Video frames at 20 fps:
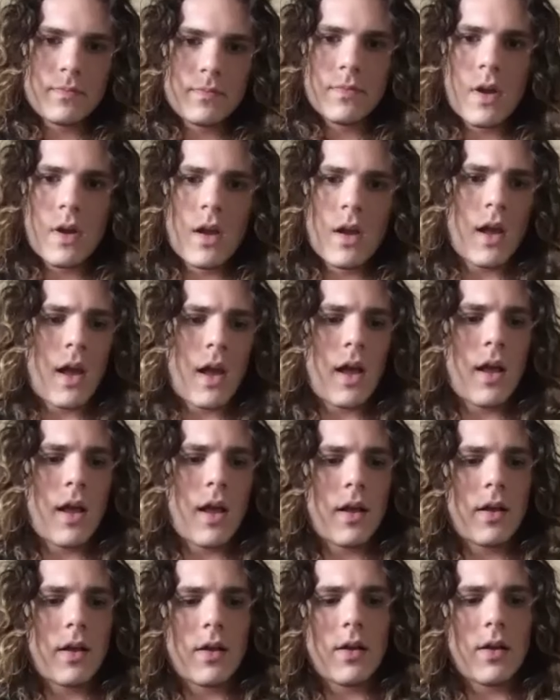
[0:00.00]
the one who's
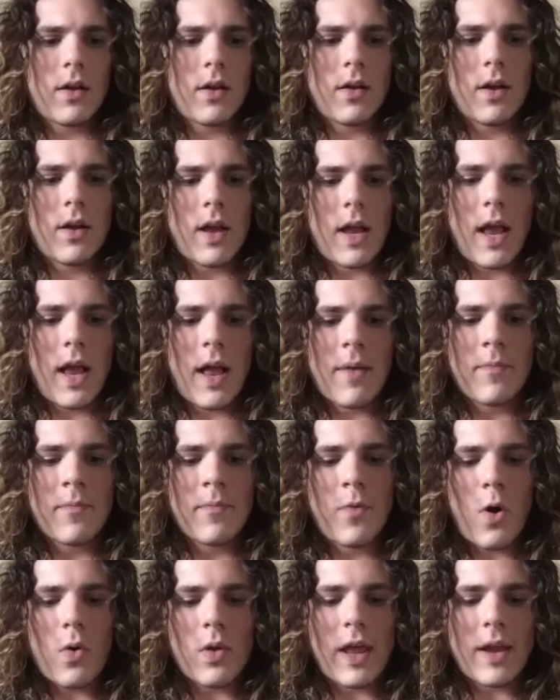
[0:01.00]
awake.
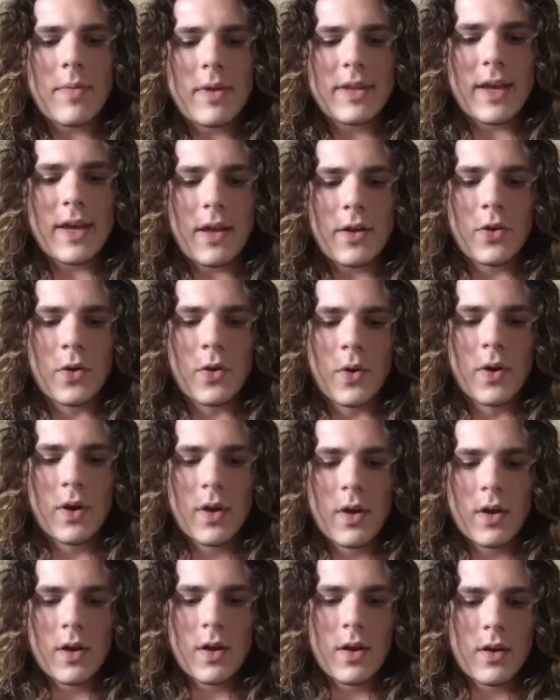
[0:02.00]
Bro, let me wait the, the,
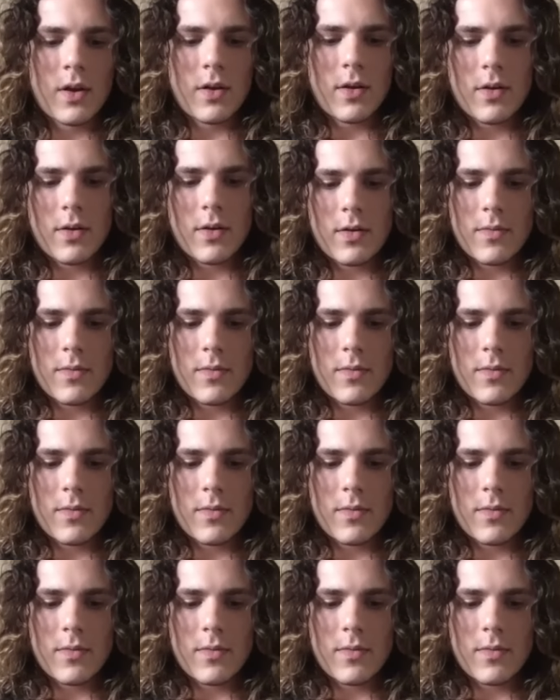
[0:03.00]
the signal.